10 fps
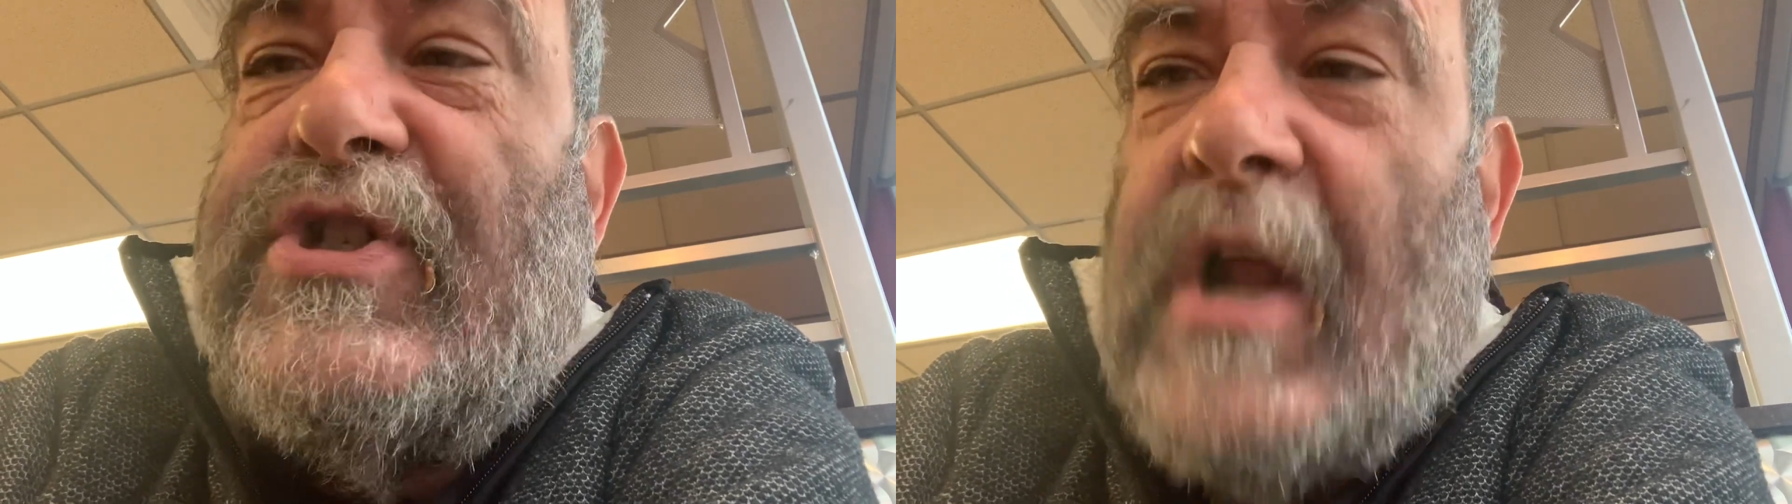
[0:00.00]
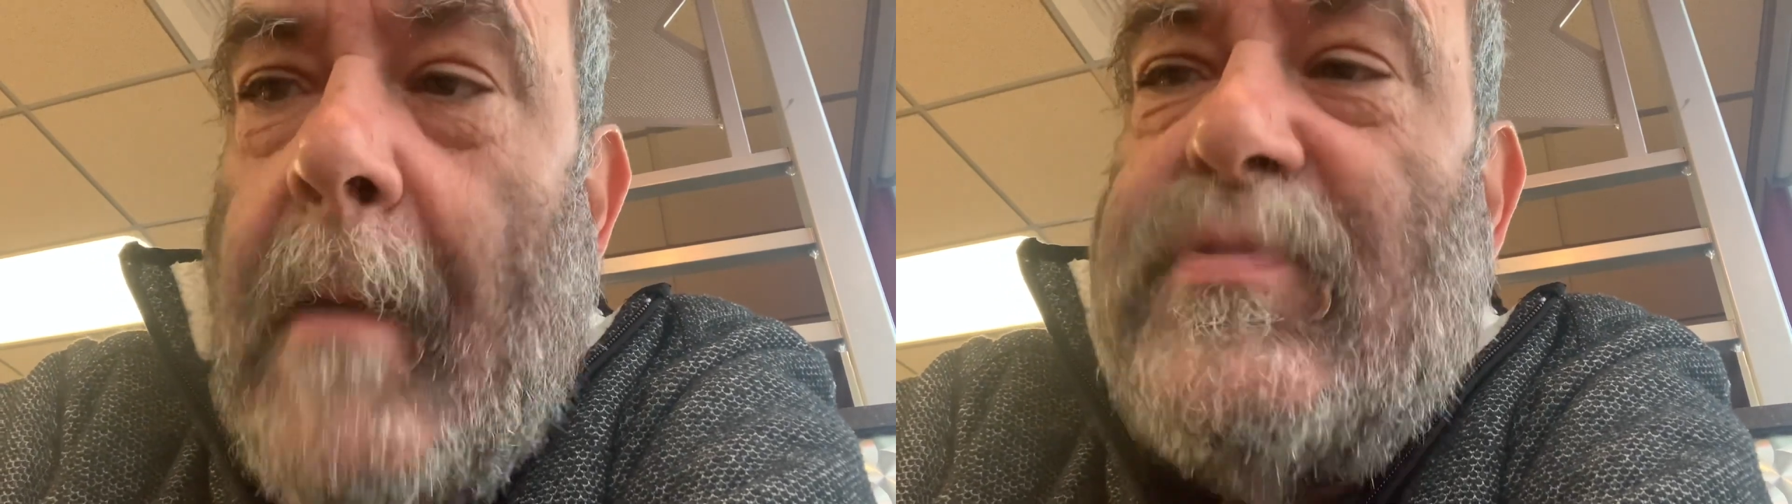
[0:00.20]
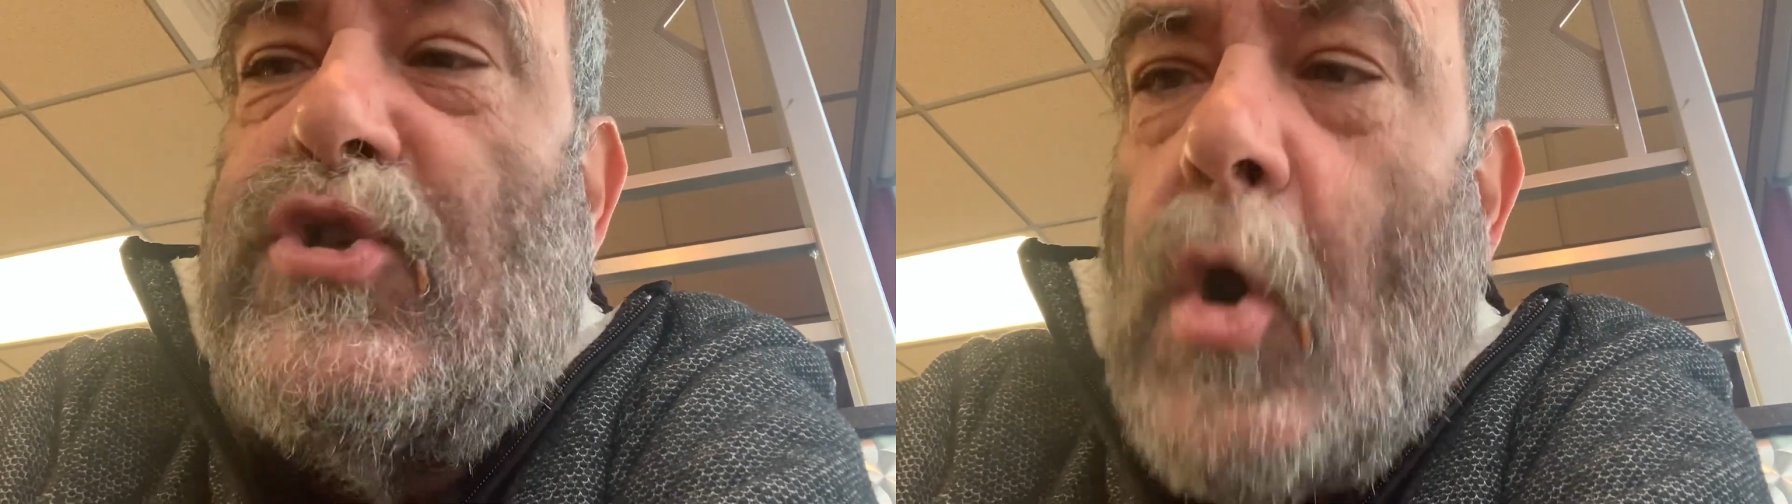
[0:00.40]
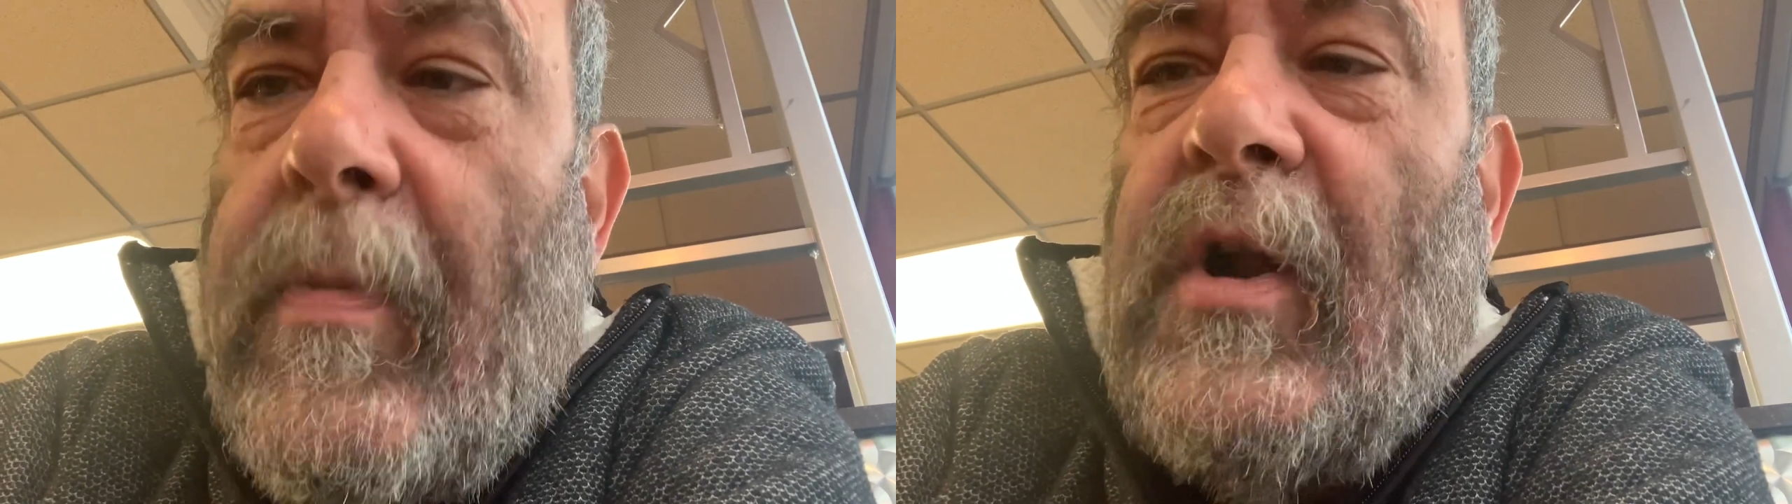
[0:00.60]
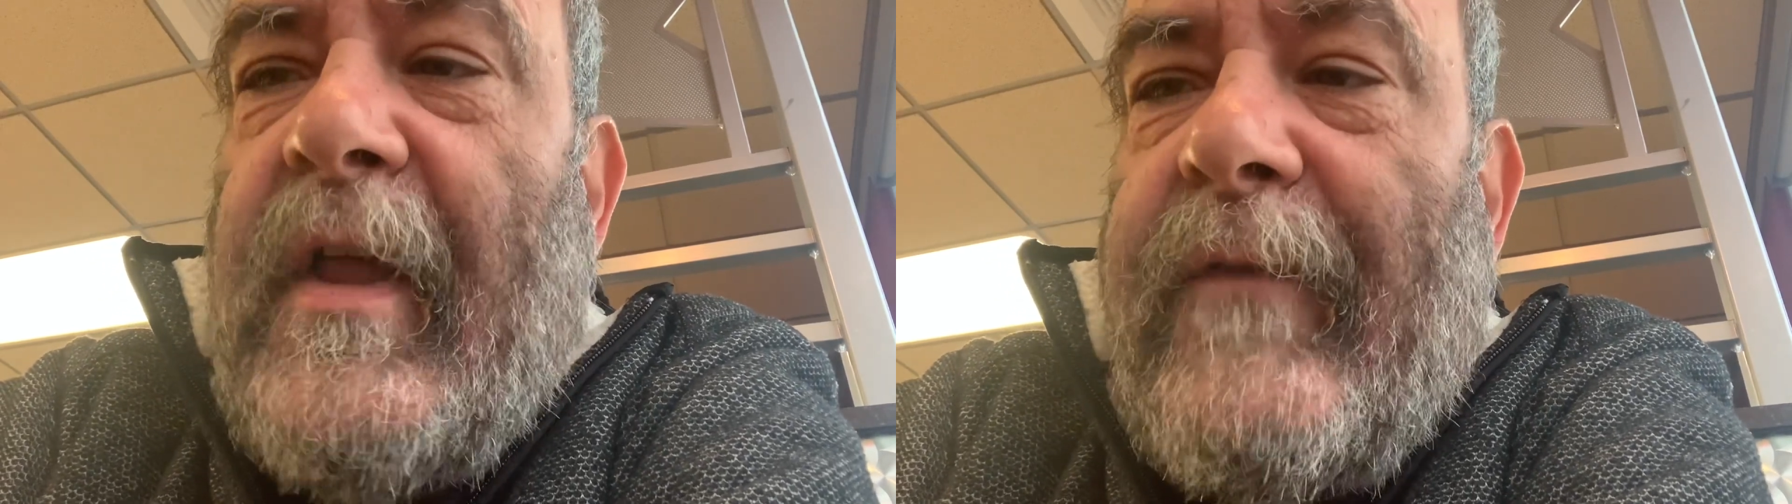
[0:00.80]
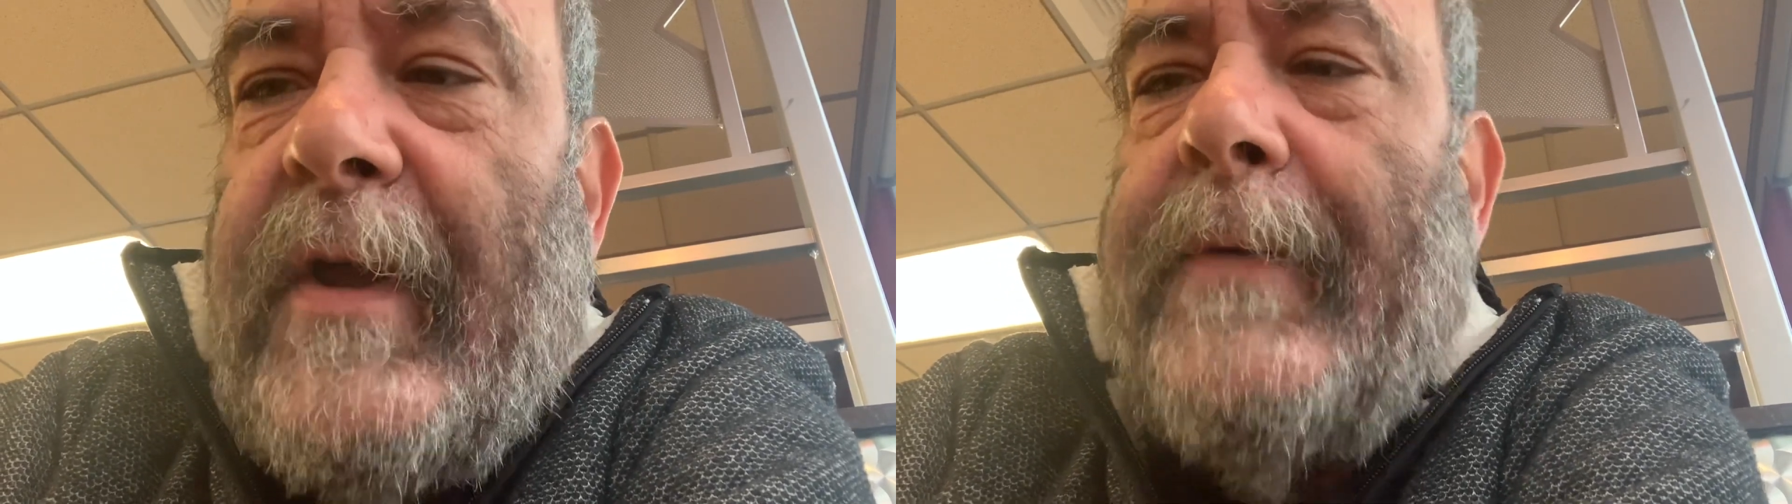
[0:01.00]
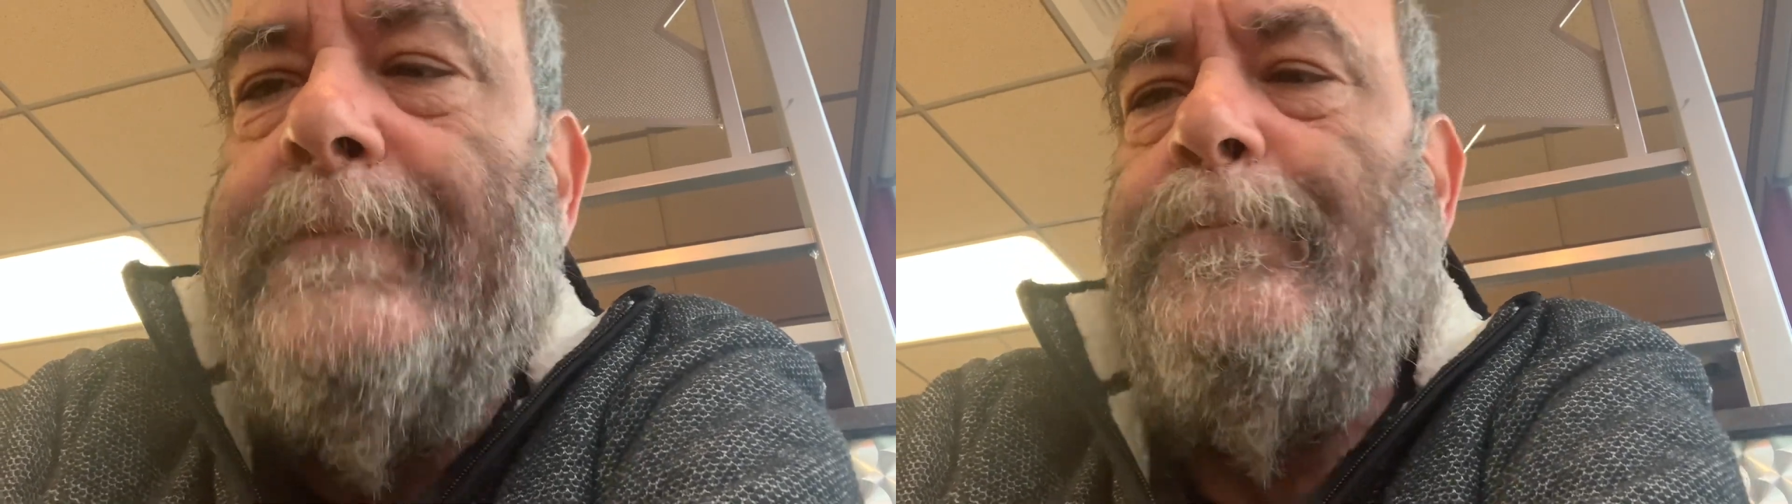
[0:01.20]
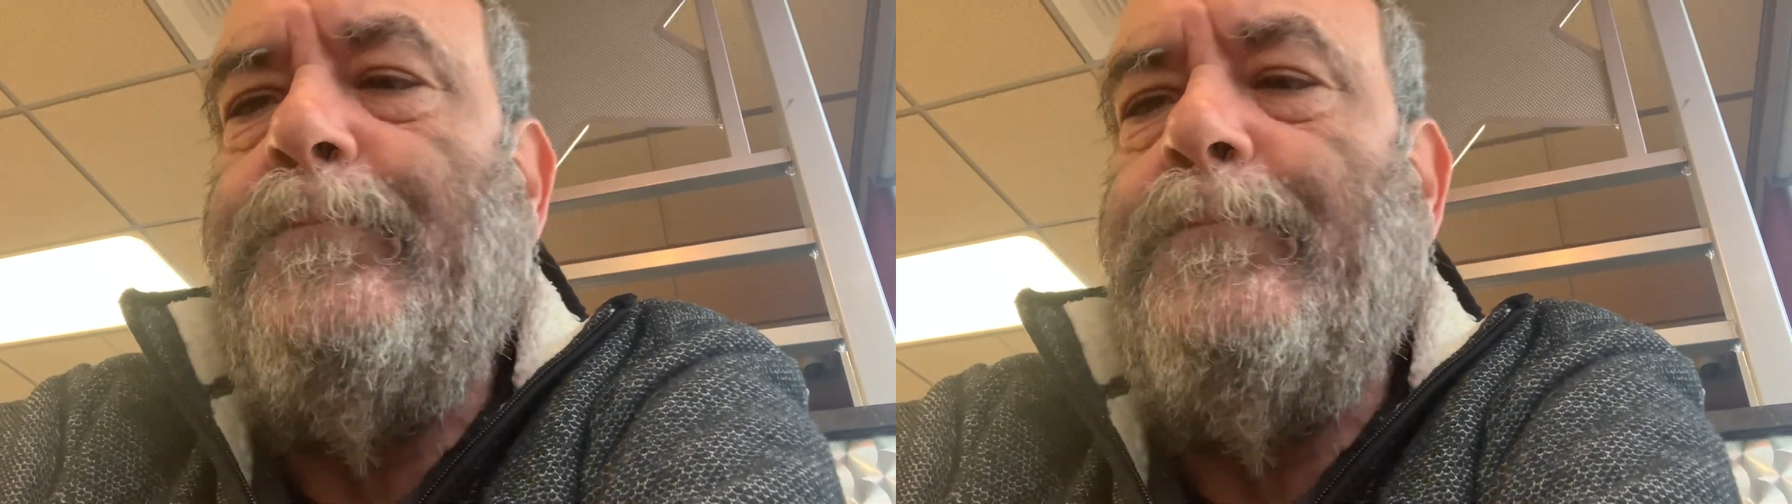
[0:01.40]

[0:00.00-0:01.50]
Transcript: Step Sober Living?